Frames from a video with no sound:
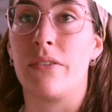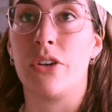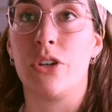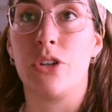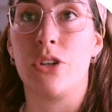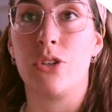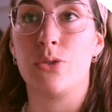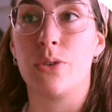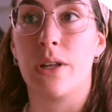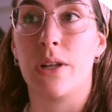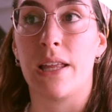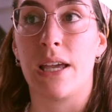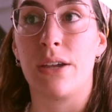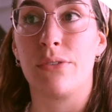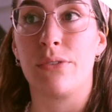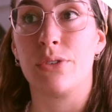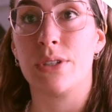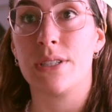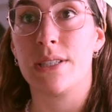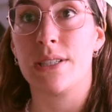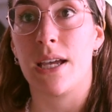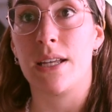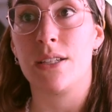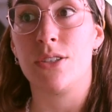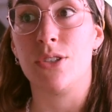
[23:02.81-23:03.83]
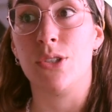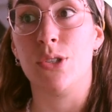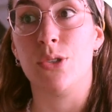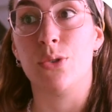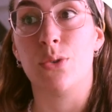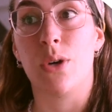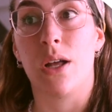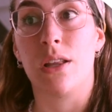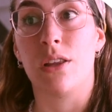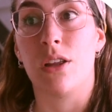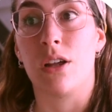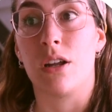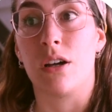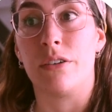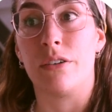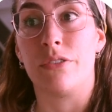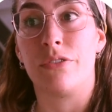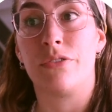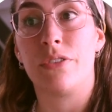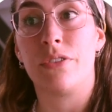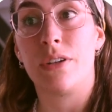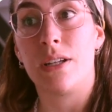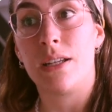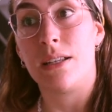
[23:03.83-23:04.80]
you do a life reset, you do a lot
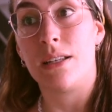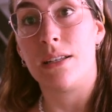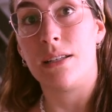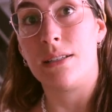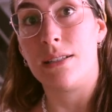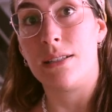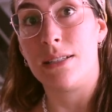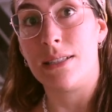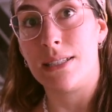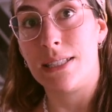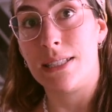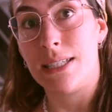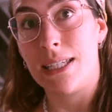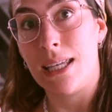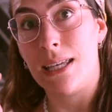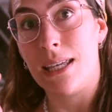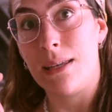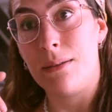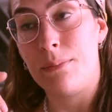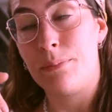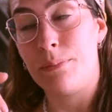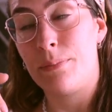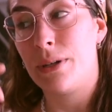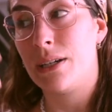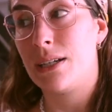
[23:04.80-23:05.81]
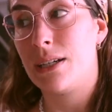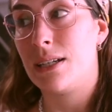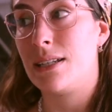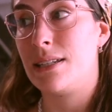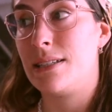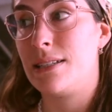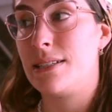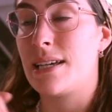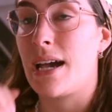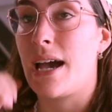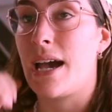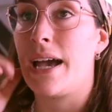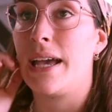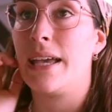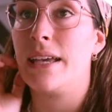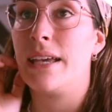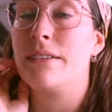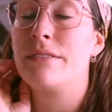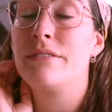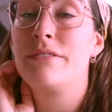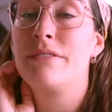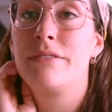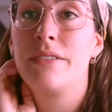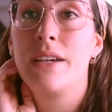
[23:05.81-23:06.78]
of deep
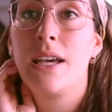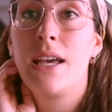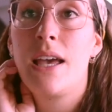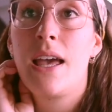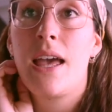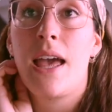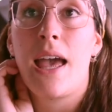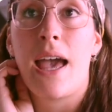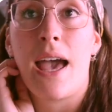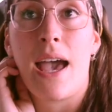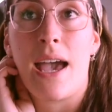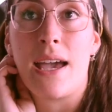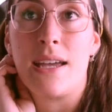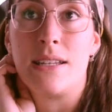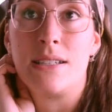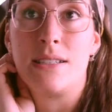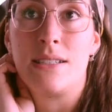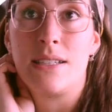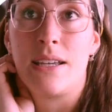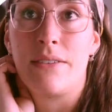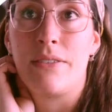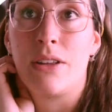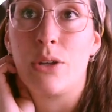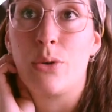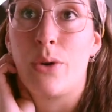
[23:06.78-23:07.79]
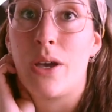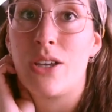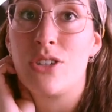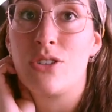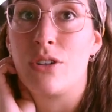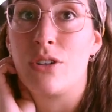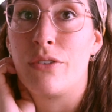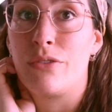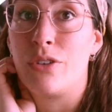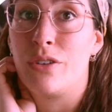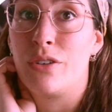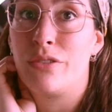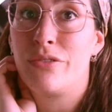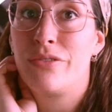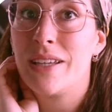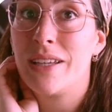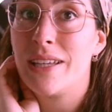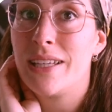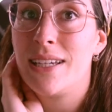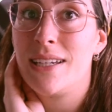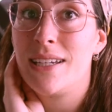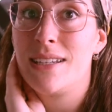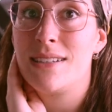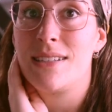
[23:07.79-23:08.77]
dive and evaluation of your
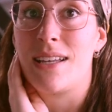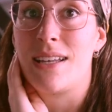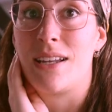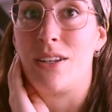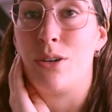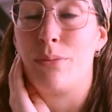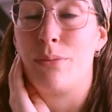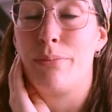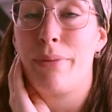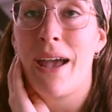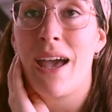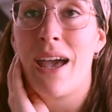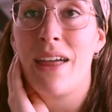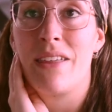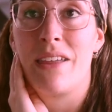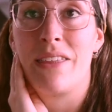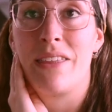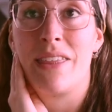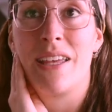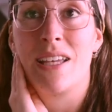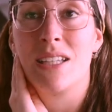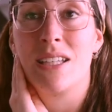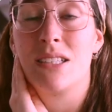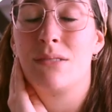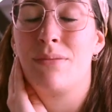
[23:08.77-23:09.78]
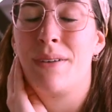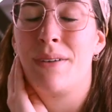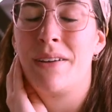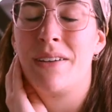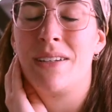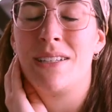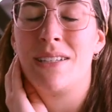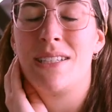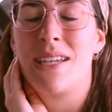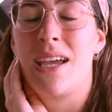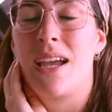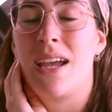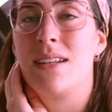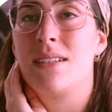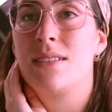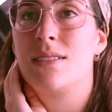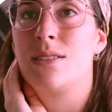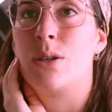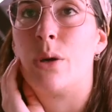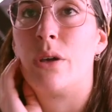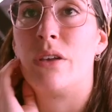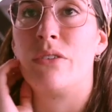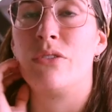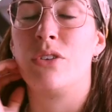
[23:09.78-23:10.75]
feelings and your path. I think it's very intense.
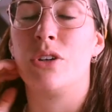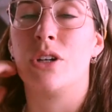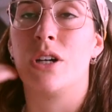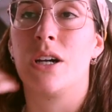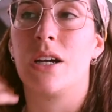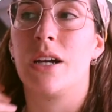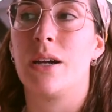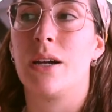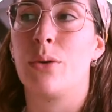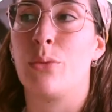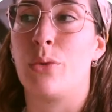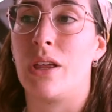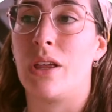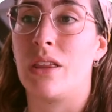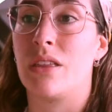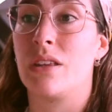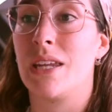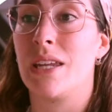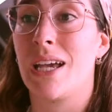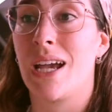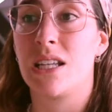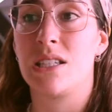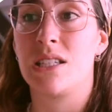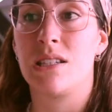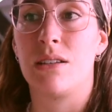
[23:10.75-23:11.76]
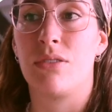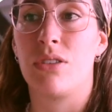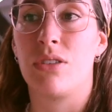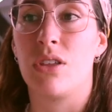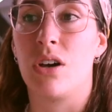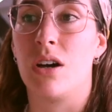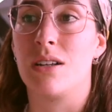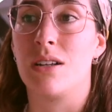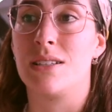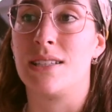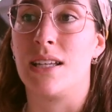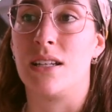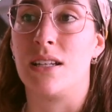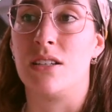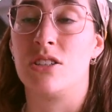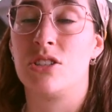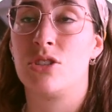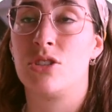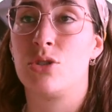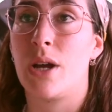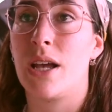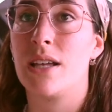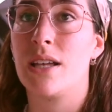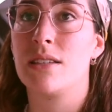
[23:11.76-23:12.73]
So if you're with negative thoughts and
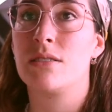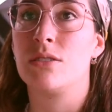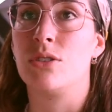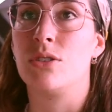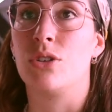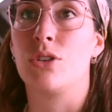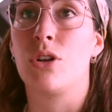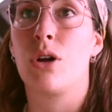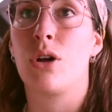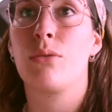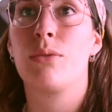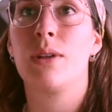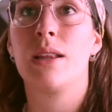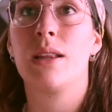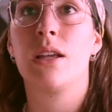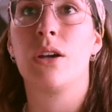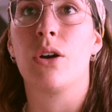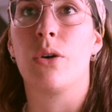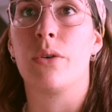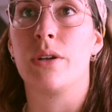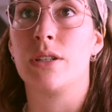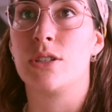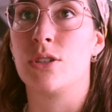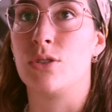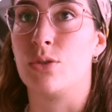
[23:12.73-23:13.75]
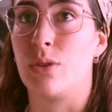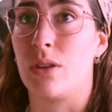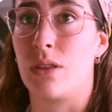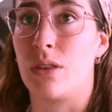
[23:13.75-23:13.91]
stress, you're not really going to do it